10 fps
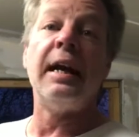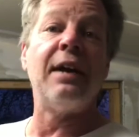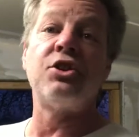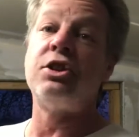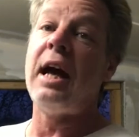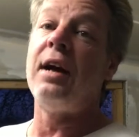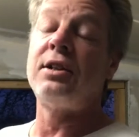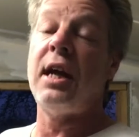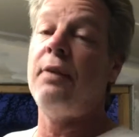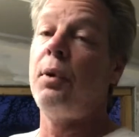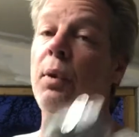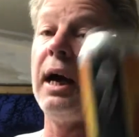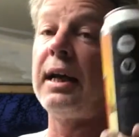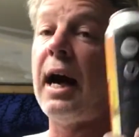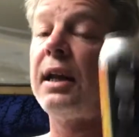out stouts everywhere.
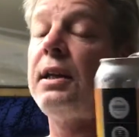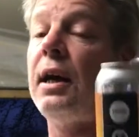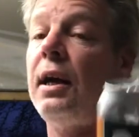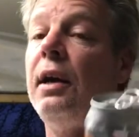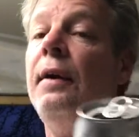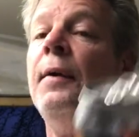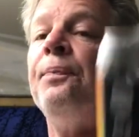I got to tell you,